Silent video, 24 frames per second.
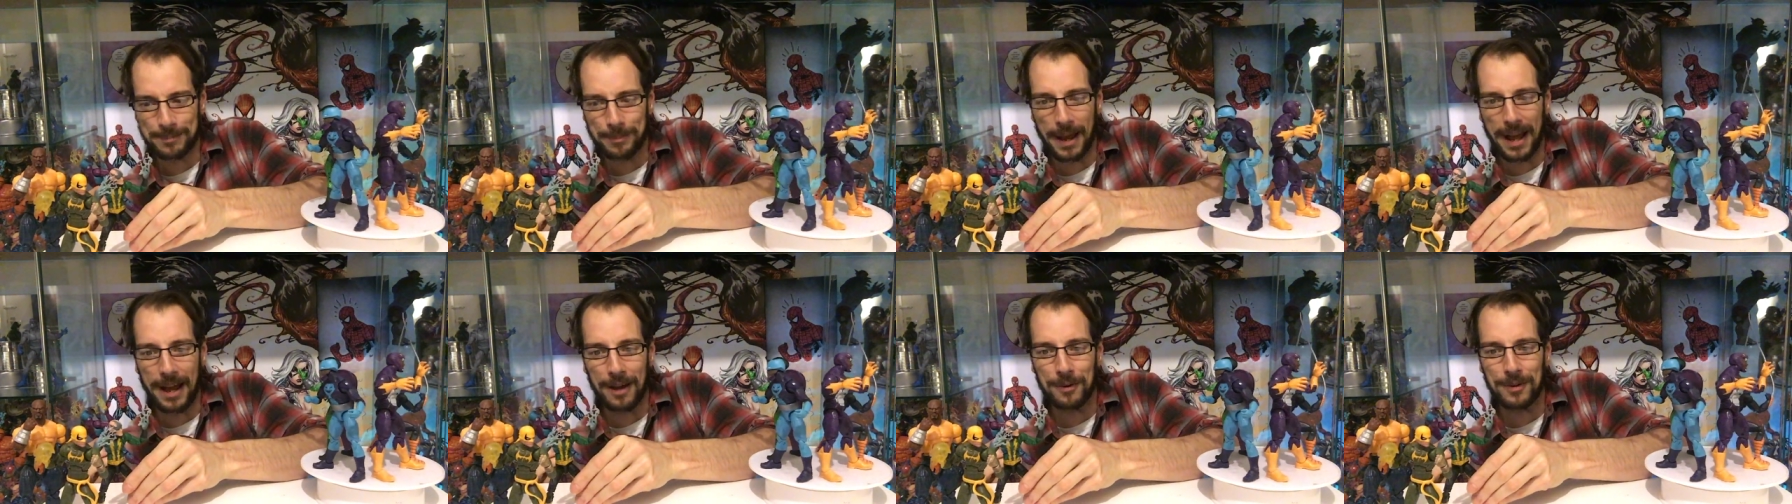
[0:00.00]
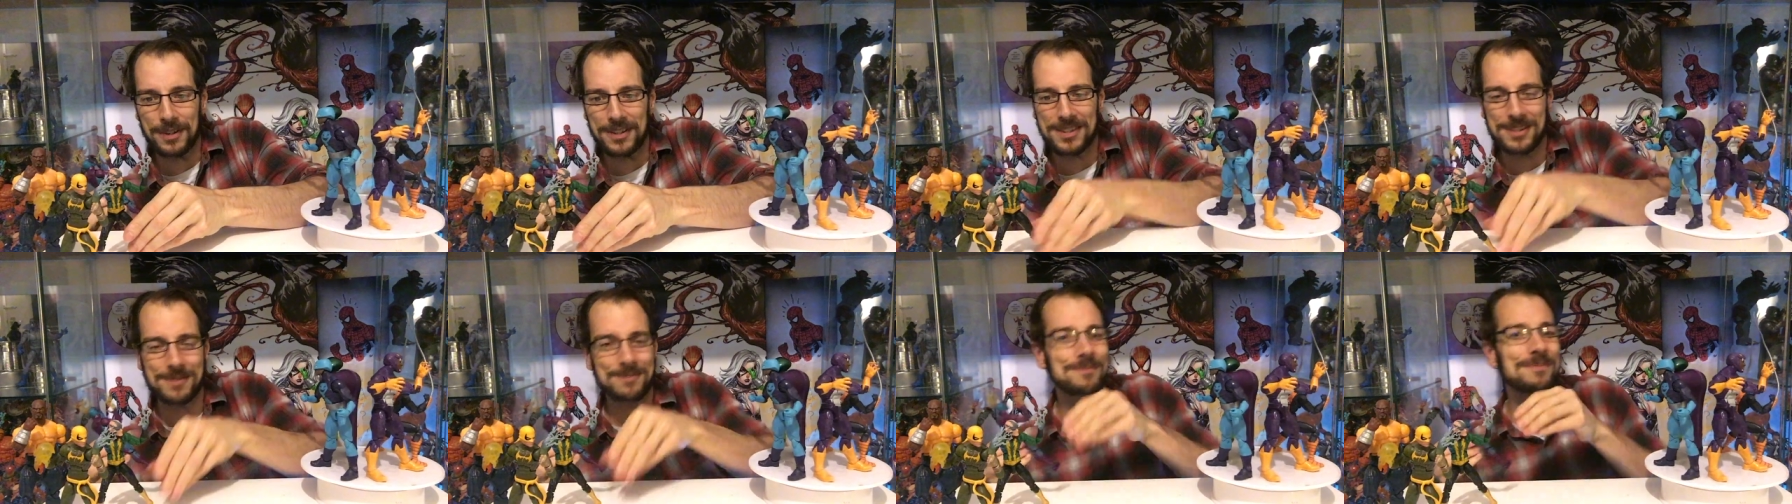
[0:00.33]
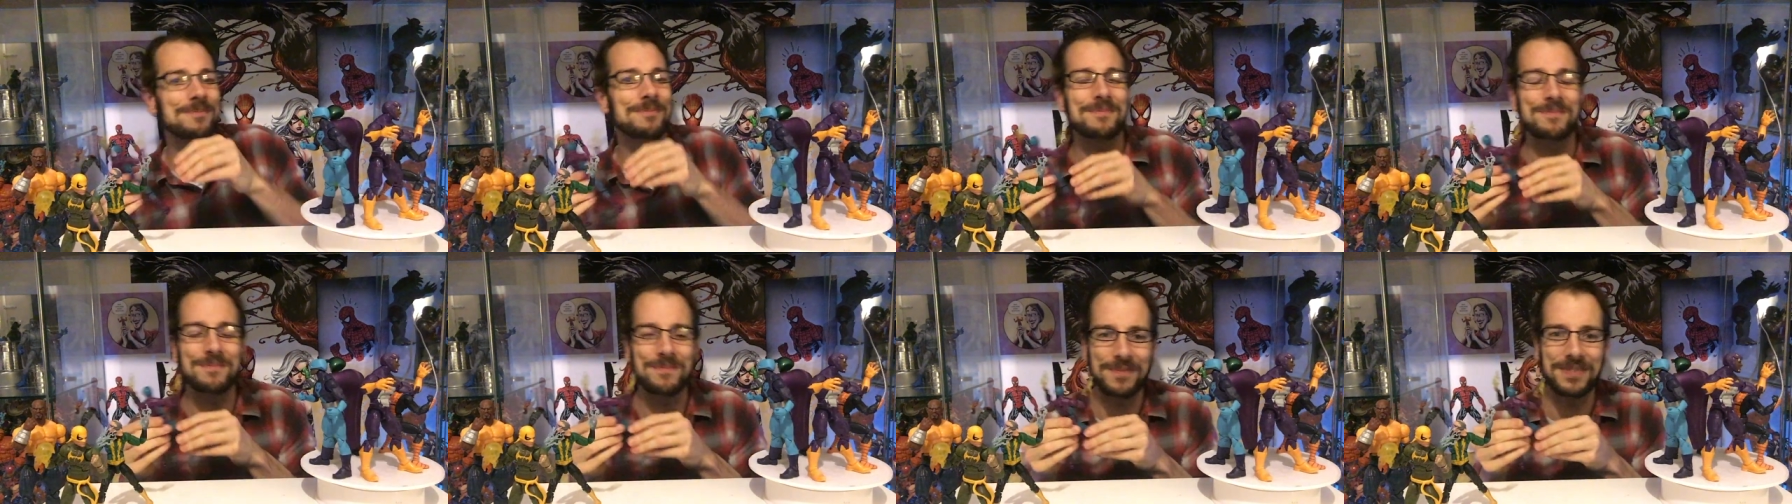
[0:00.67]
powers,
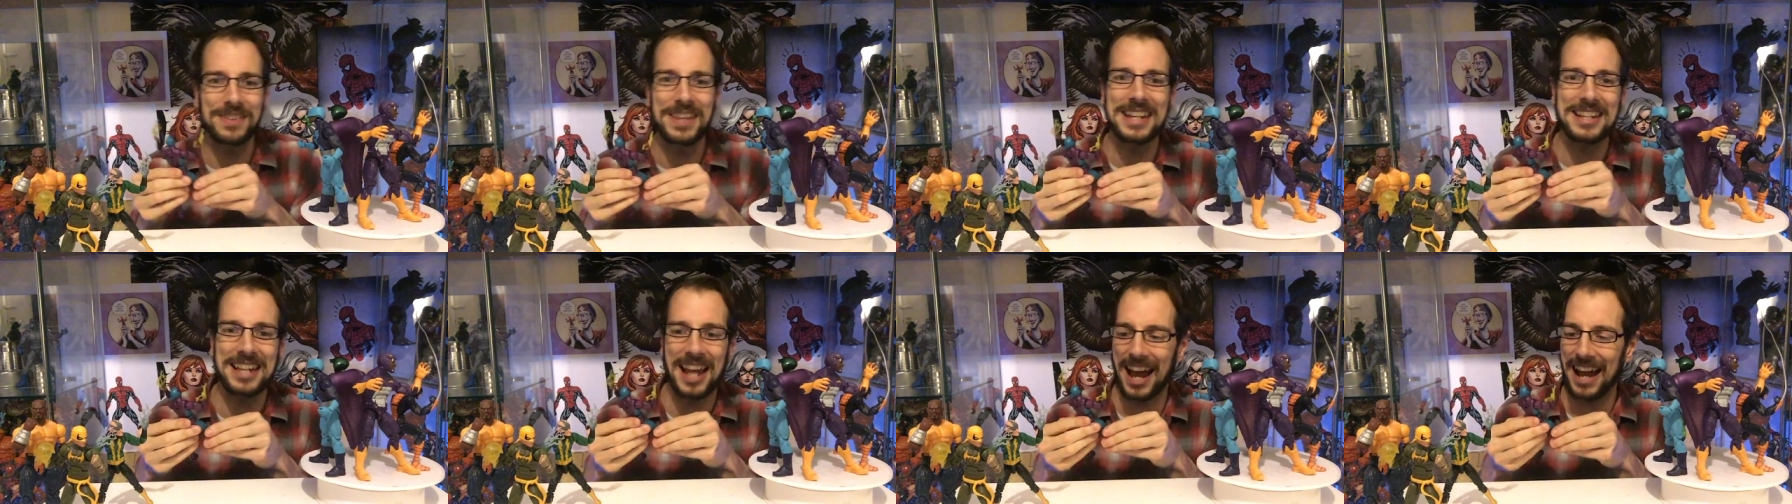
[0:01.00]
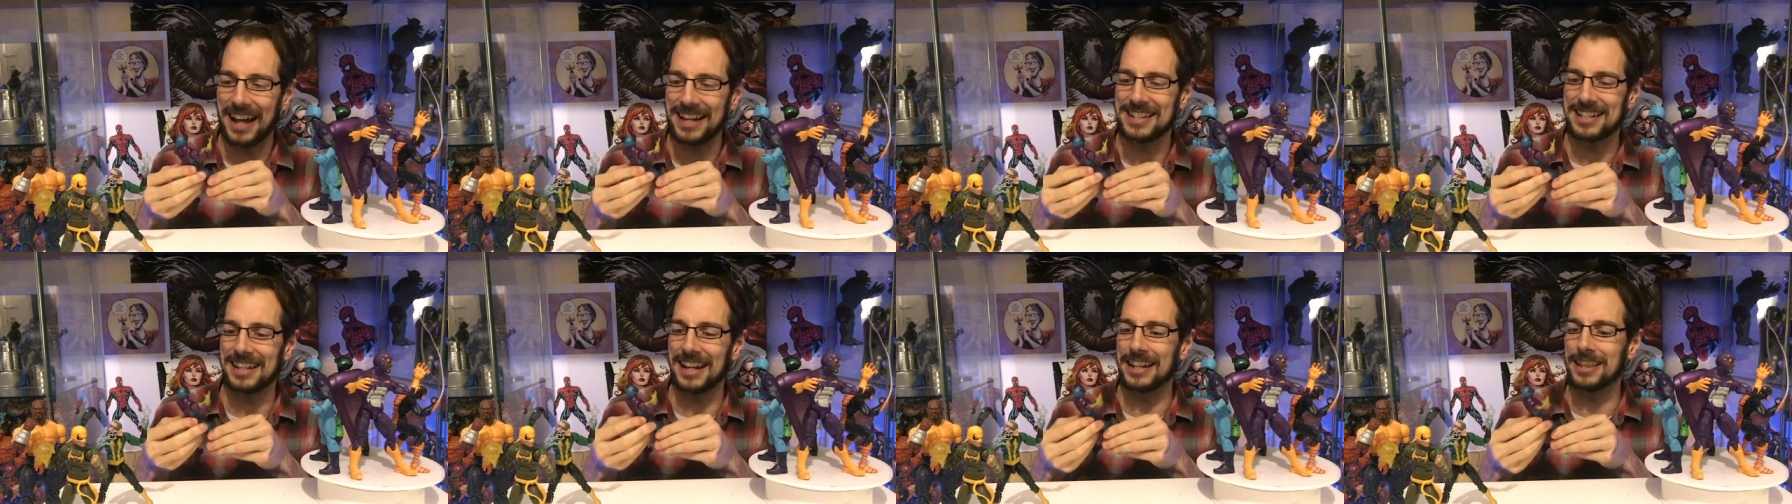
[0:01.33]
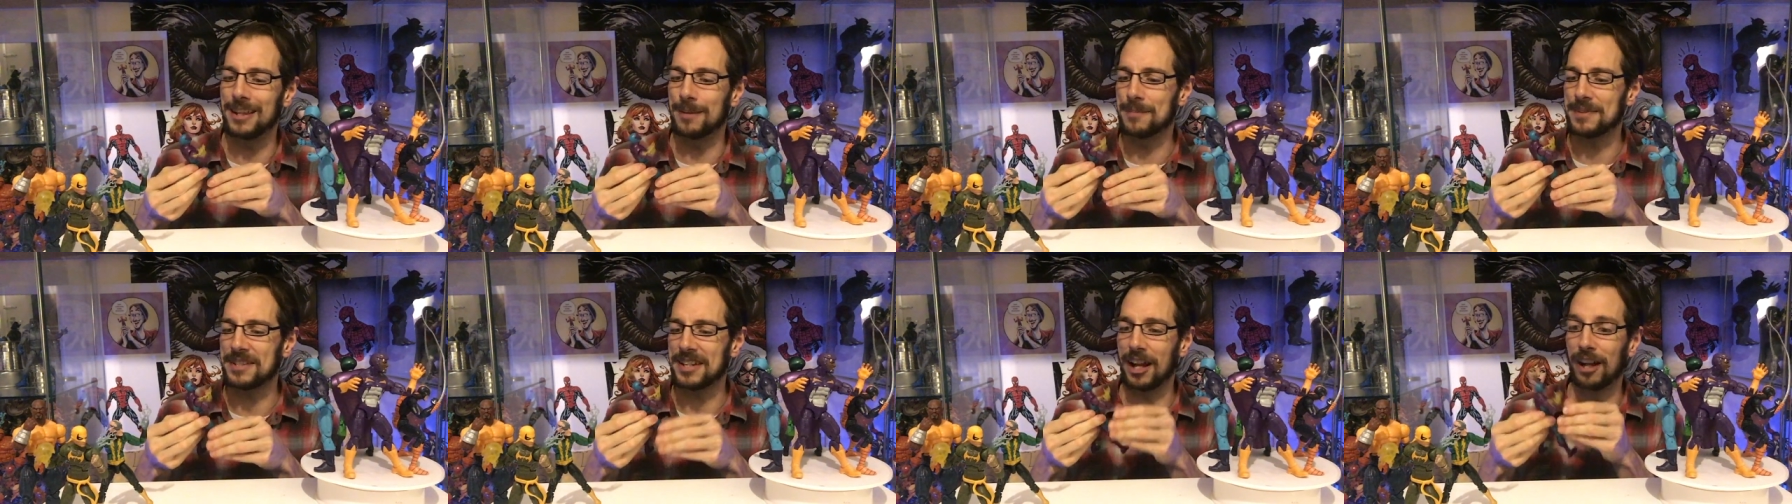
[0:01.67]
these hands lend
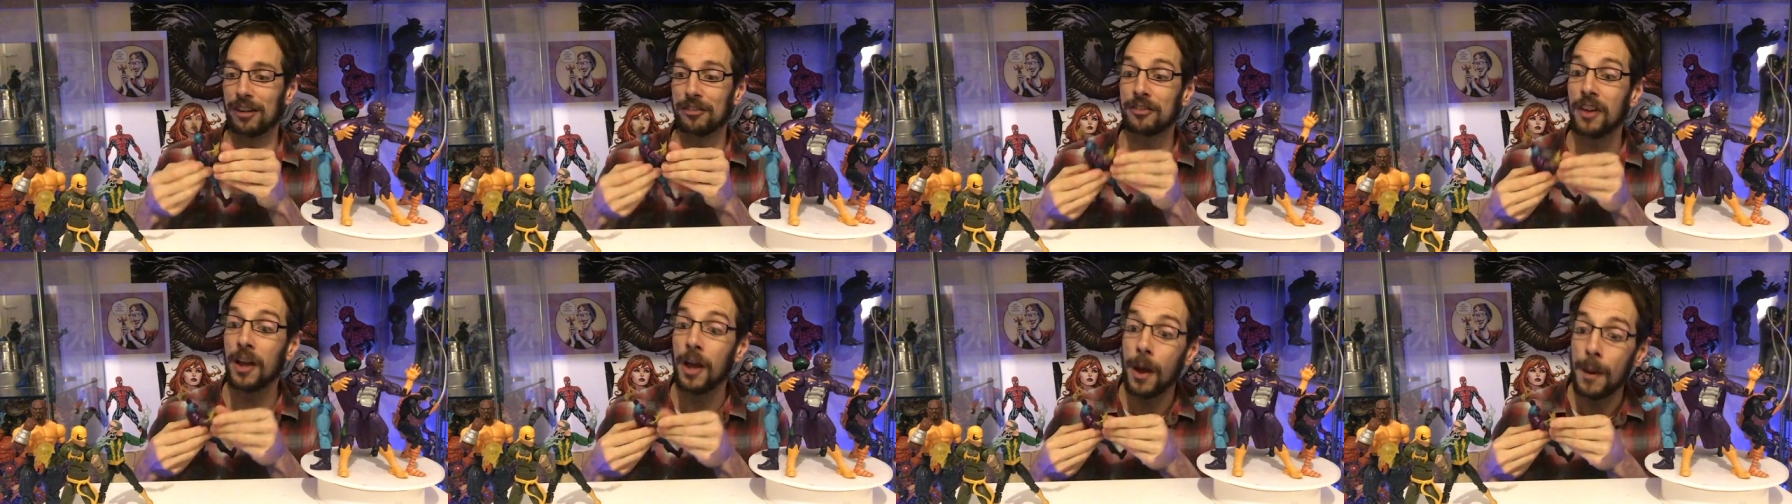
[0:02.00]
themselves.